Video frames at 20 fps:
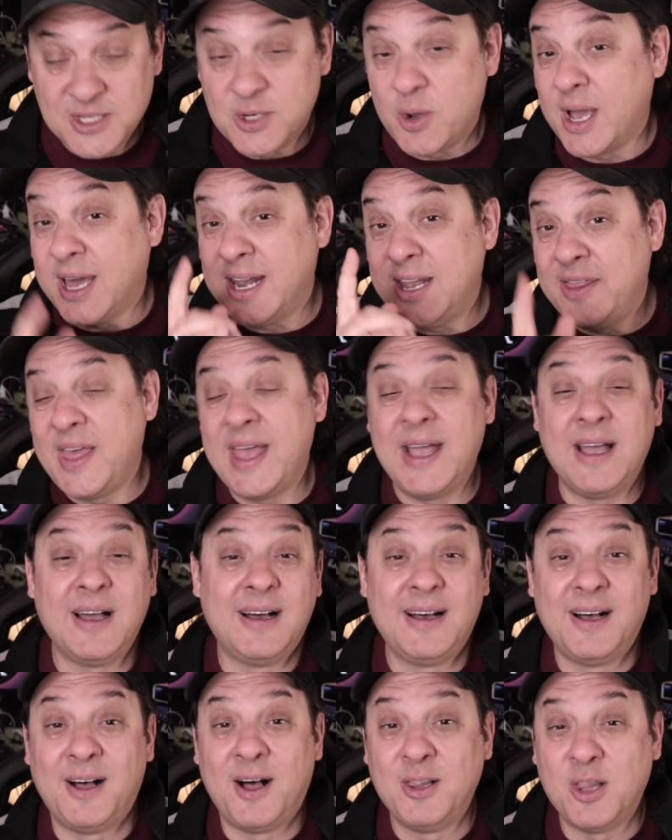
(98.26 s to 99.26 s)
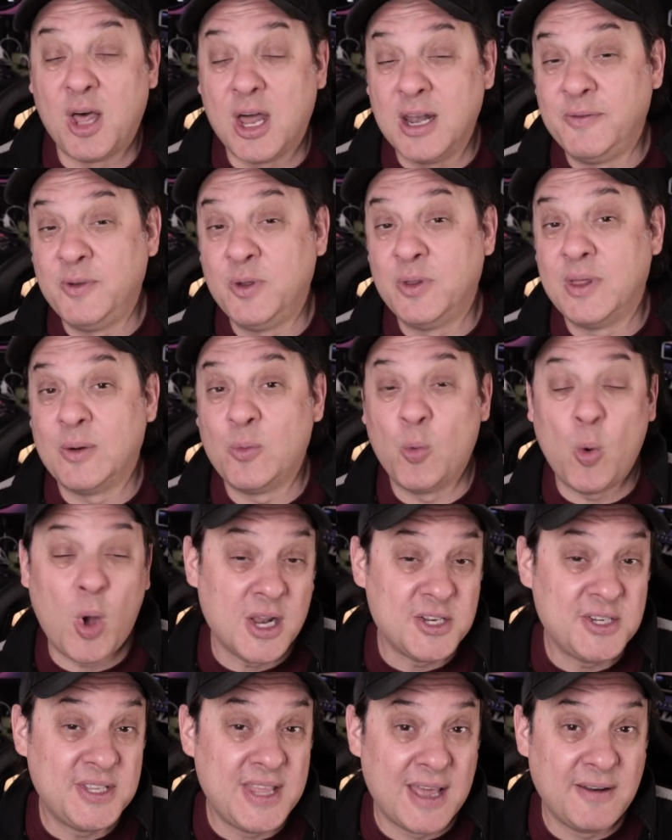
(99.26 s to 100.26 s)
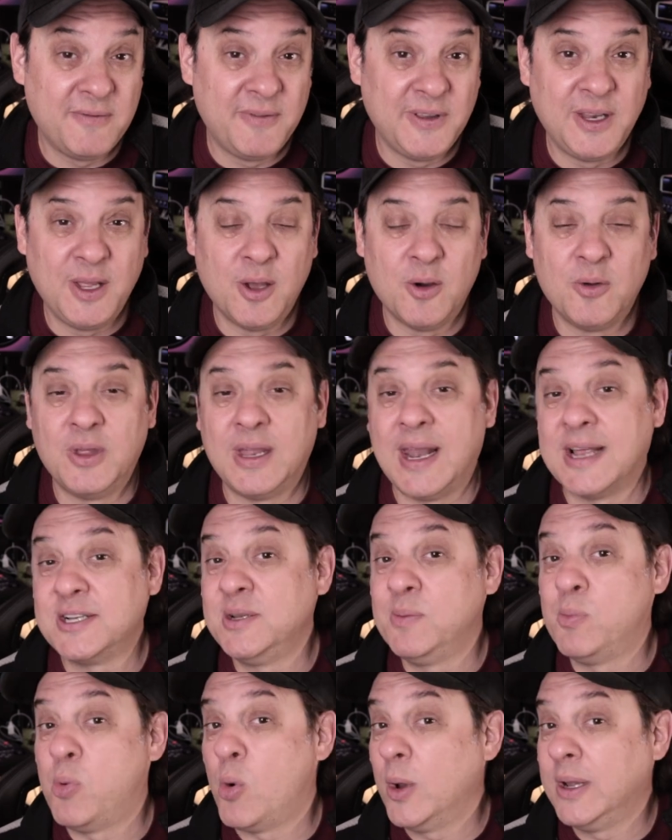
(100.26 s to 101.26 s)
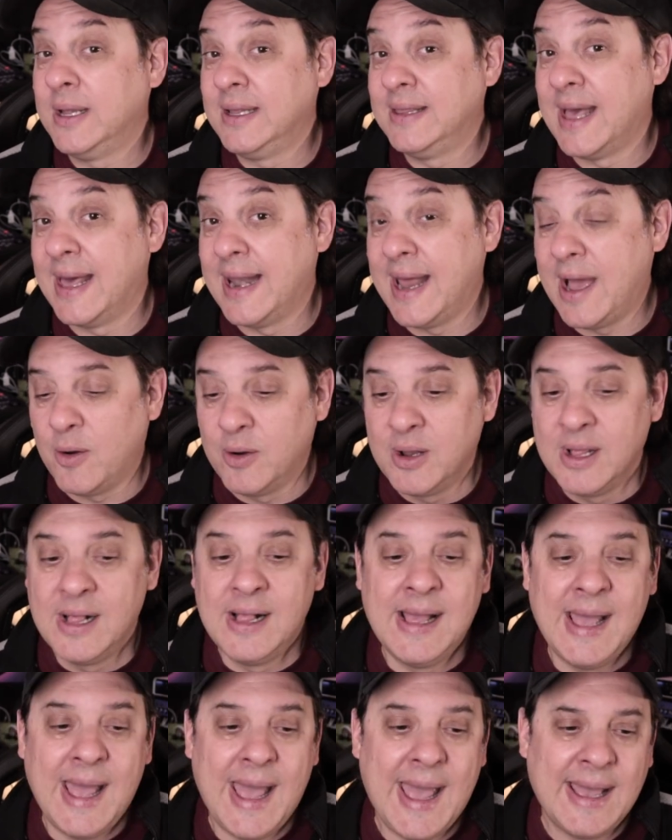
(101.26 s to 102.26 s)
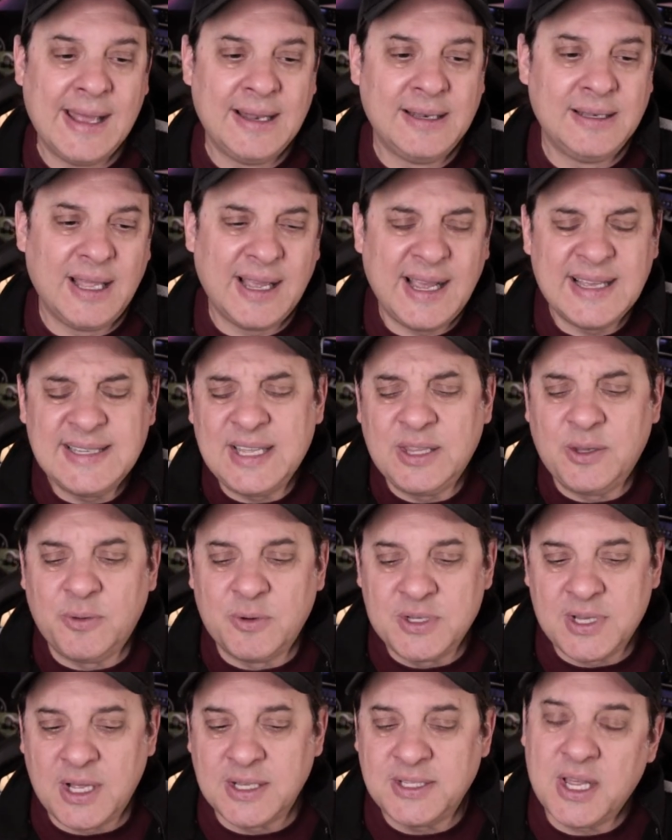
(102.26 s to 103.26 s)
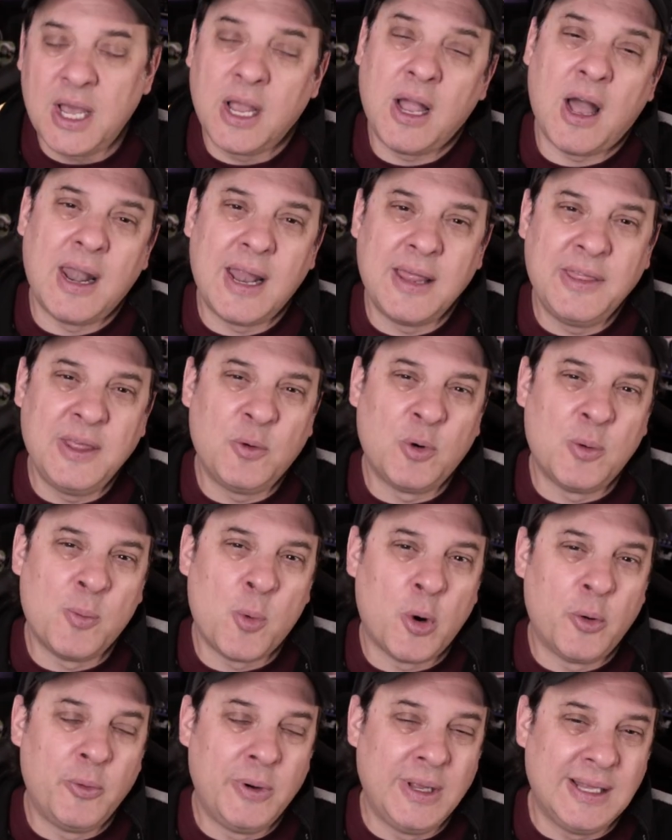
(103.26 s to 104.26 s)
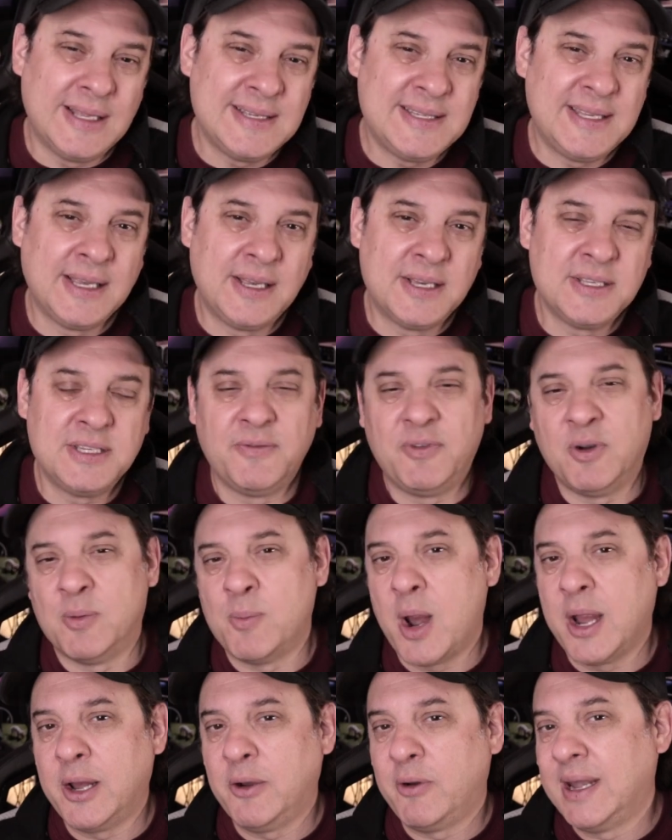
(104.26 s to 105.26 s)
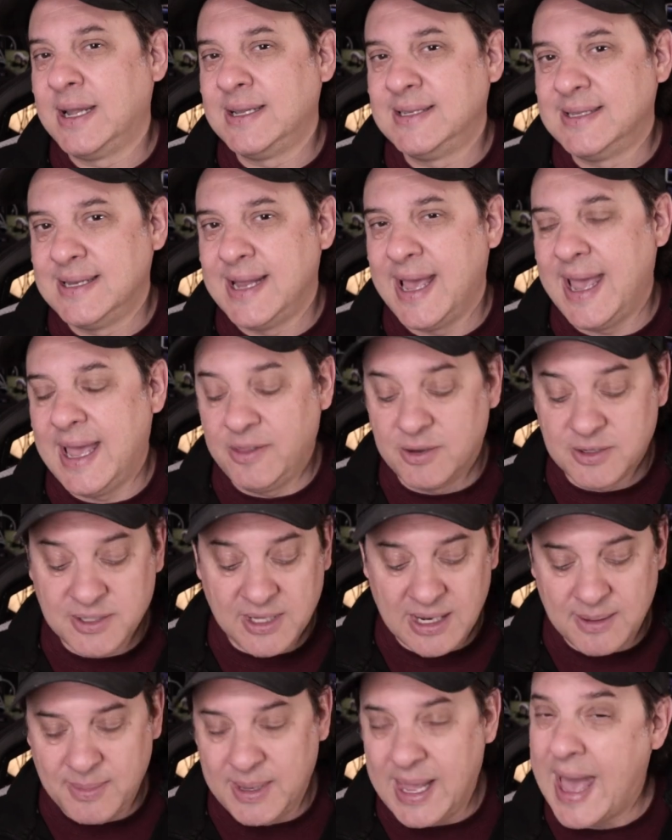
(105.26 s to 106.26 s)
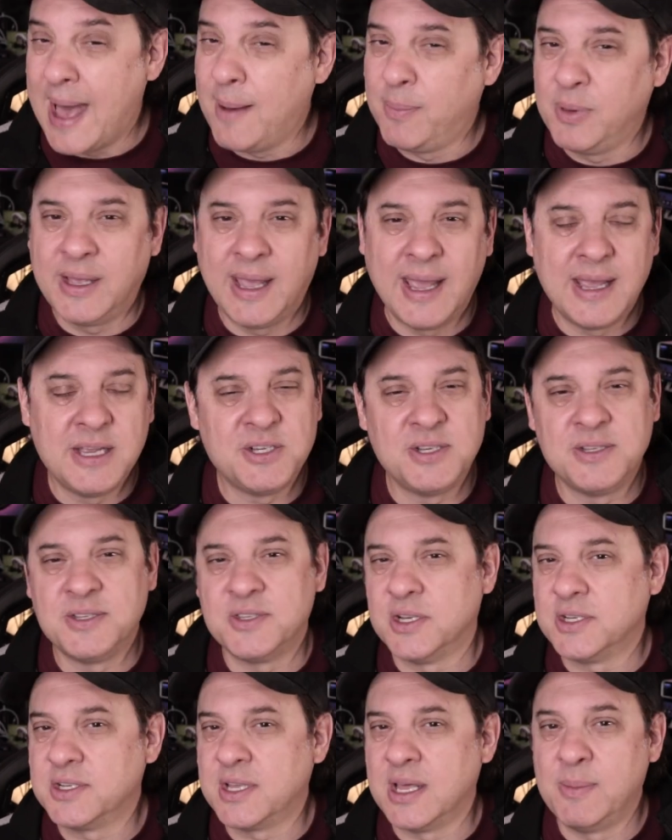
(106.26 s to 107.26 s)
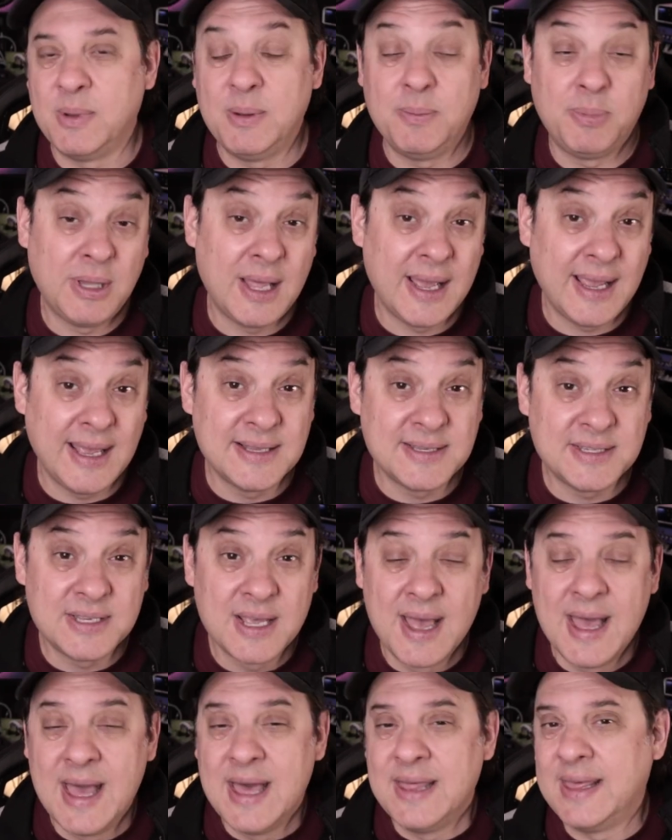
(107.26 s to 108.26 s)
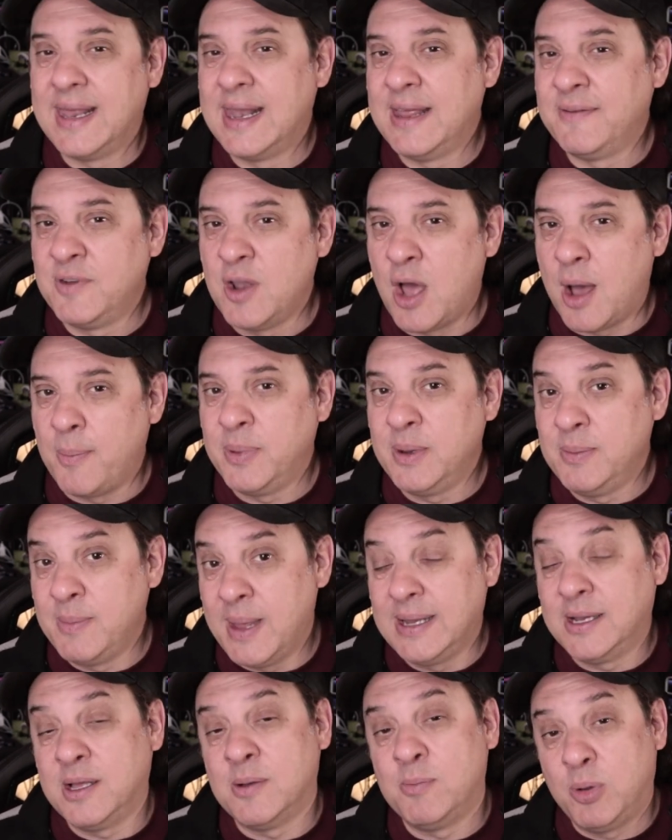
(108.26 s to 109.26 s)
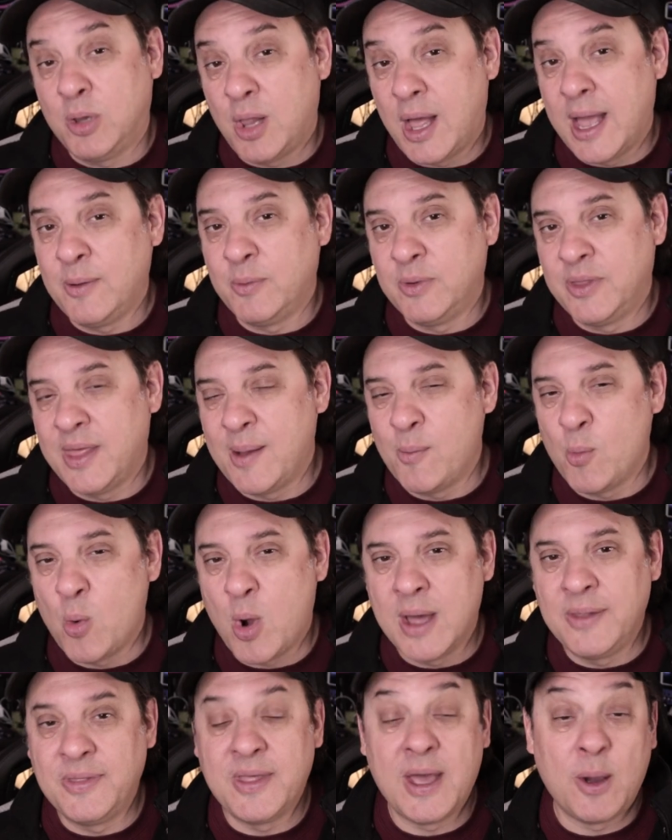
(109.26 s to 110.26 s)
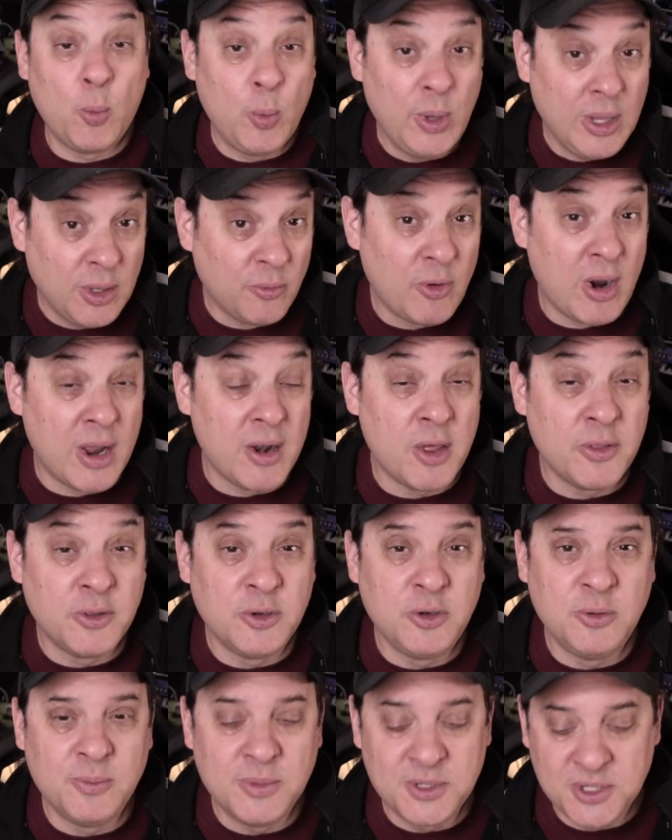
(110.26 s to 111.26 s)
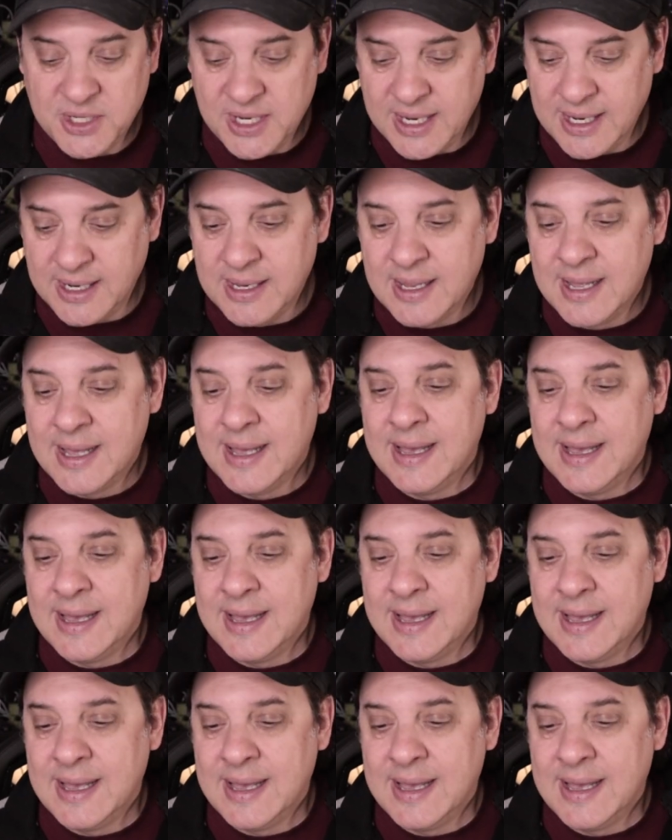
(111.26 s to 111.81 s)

So I gotta thank a, uh, a lot of you that watched that video that actually pointed that out. And like I said, the results I got, I think were more realistic because if you're migrating today, there's going to be applications, there's going to be plugins that have not been made compliant with M1 that will run on the new machine